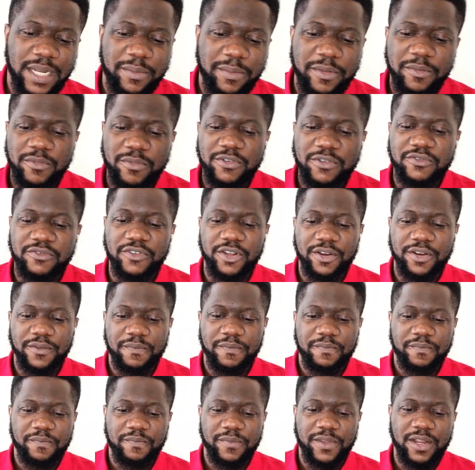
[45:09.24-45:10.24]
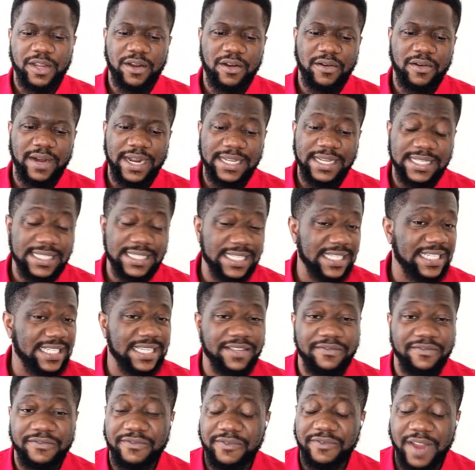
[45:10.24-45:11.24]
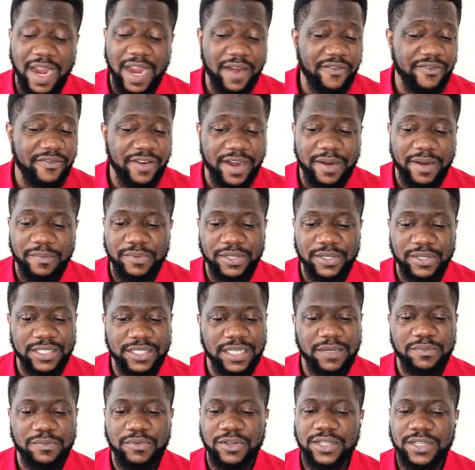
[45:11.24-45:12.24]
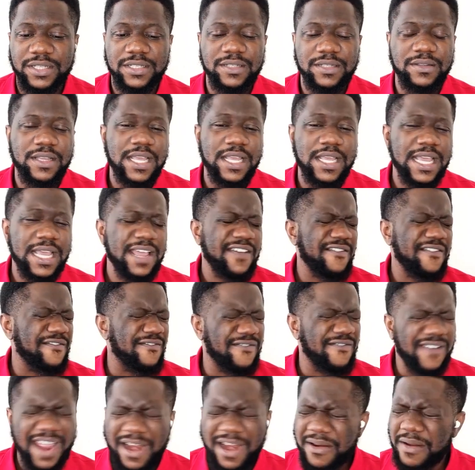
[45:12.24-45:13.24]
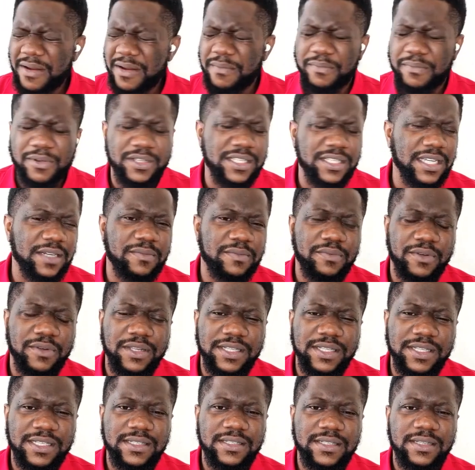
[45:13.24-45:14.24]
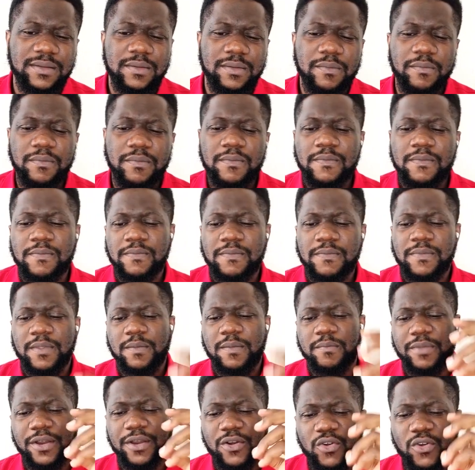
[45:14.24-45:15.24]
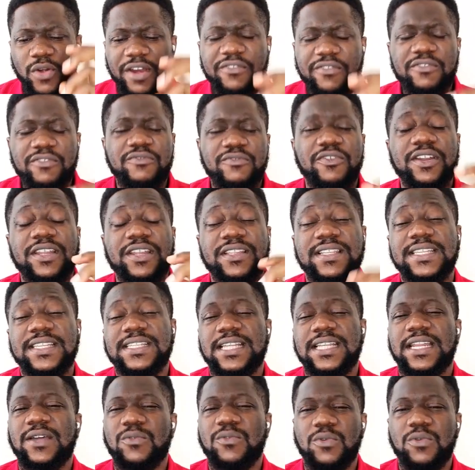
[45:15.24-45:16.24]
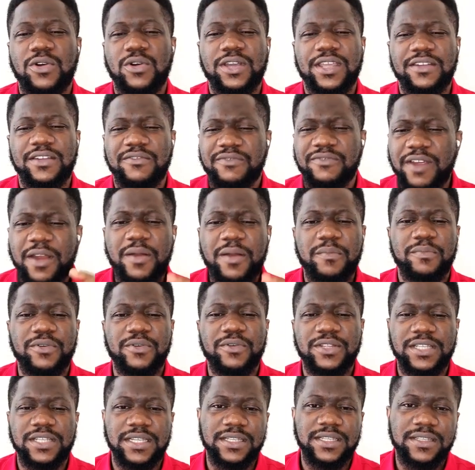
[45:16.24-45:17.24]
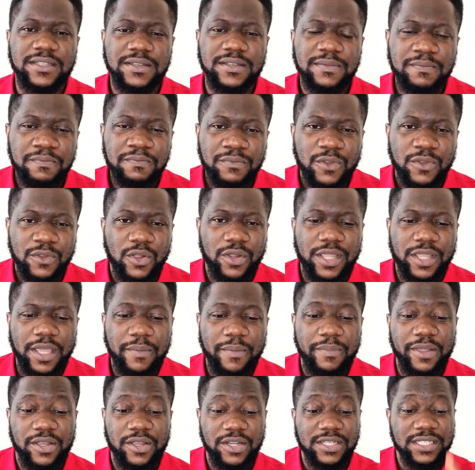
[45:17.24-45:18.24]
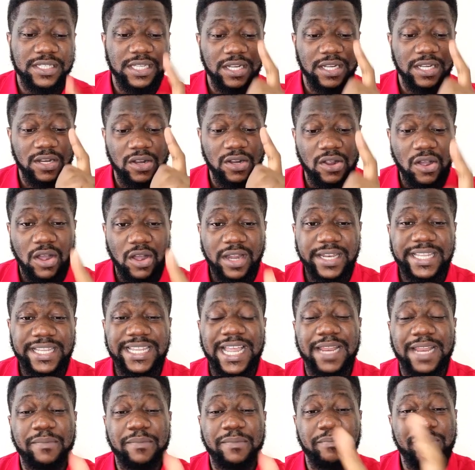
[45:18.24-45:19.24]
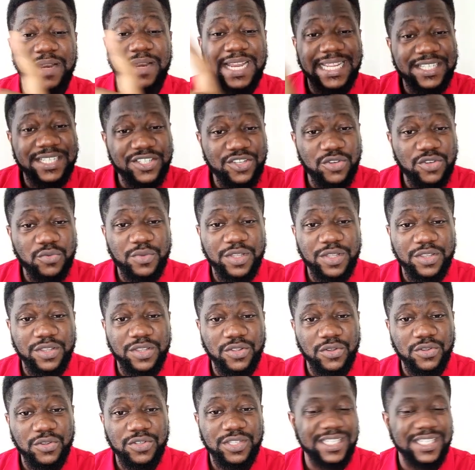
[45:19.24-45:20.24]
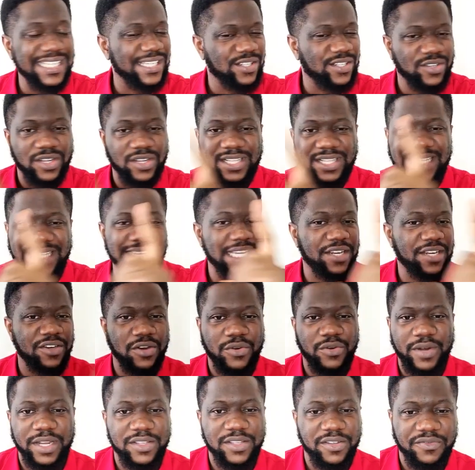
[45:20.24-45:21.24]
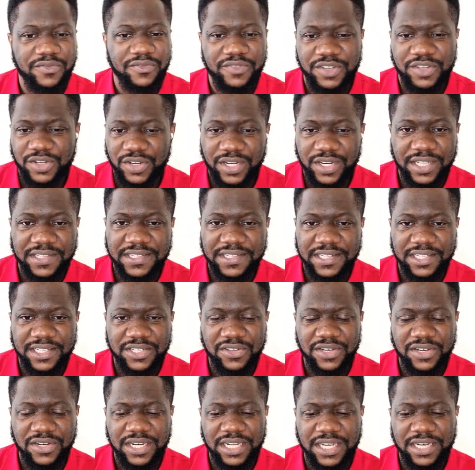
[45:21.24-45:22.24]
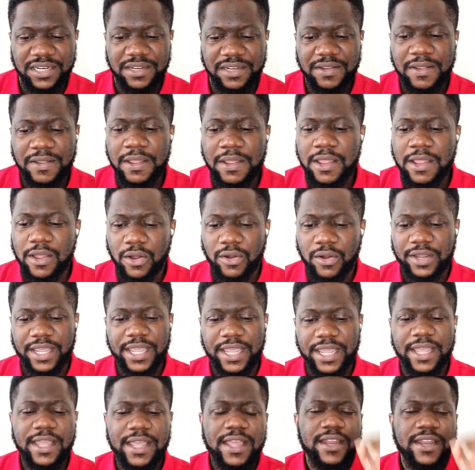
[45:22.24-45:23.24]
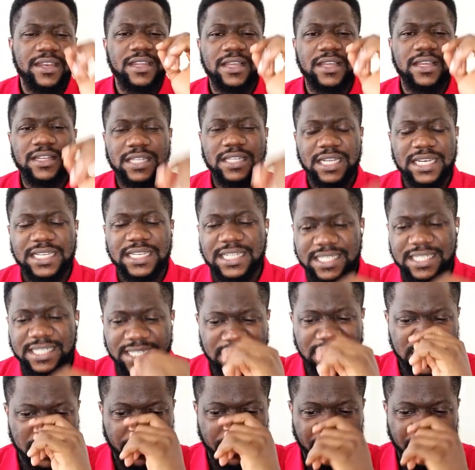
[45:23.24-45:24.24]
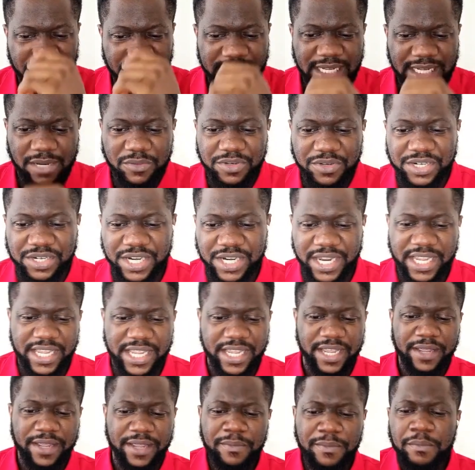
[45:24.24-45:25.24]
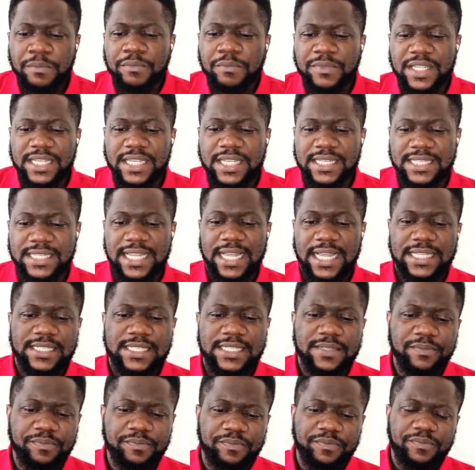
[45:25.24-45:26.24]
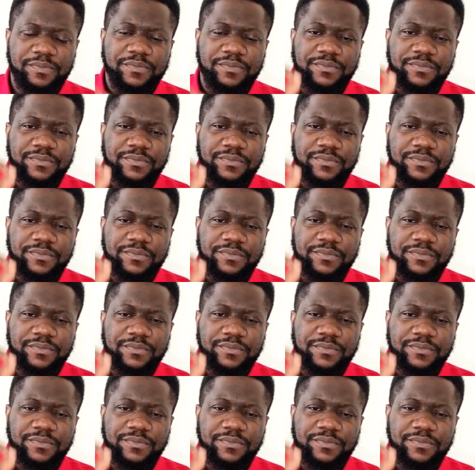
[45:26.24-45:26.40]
Let me move on. All right. This is a very, very important point. Very important point. Be grateful for the things that are working. Very important. Okay, because the God that blessed you with those is not ignorant of the other things you need. Okay, the, the, the sixth point I will share here is that